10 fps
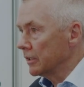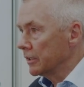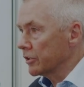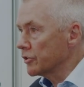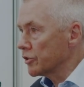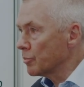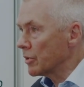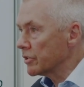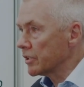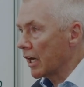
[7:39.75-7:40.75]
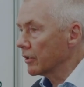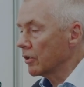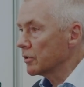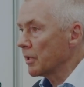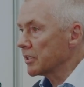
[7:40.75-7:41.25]
Consumers aren't
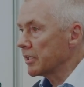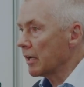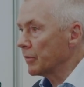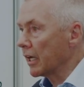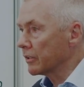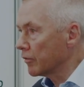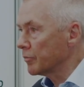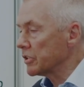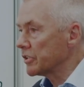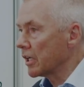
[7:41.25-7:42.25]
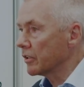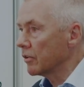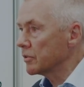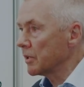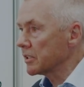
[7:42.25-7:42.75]
going to accept that, governments aren't
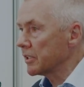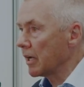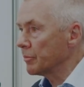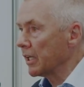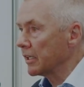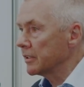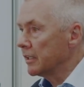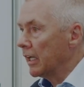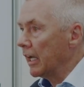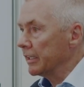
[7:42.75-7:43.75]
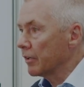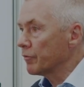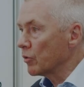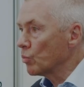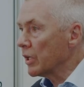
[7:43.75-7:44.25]
going to accept that, and
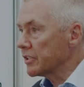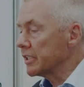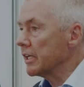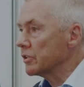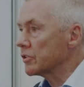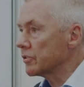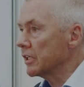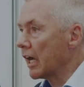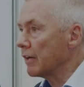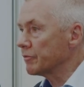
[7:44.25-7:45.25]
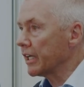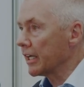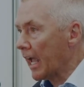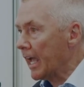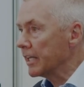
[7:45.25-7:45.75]
therefore we as an industry have to get
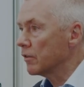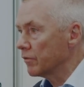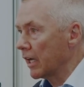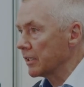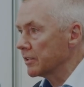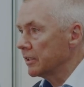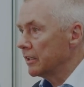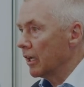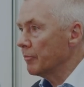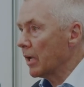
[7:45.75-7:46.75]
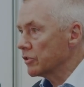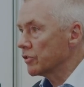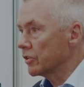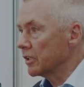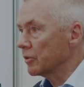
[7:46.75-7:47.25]
ahead of that and make
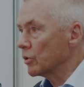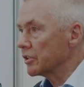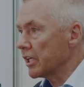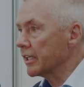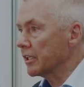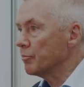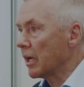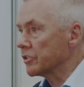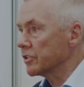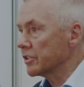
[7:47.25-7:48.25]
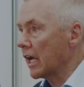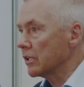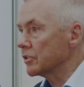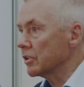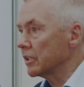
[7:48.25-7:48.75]
sure that we're taking measures
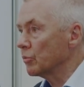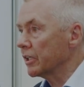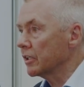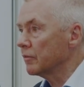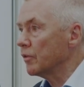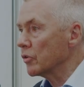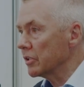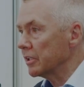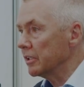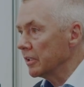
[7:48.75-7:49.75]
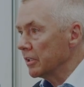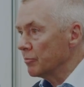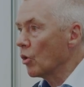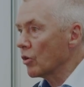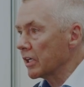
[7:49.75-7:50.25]
now so that we can avoid the
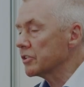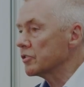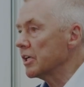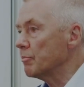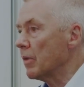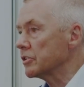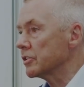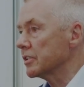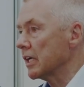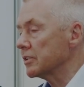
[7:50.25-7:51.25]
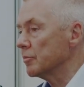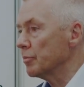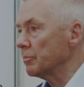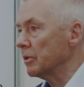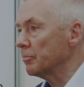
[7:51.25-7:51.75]
more extreme measures that some
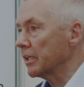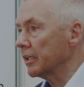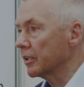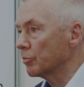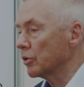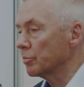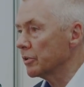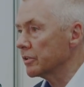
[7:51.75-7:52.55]
people might think appropriate.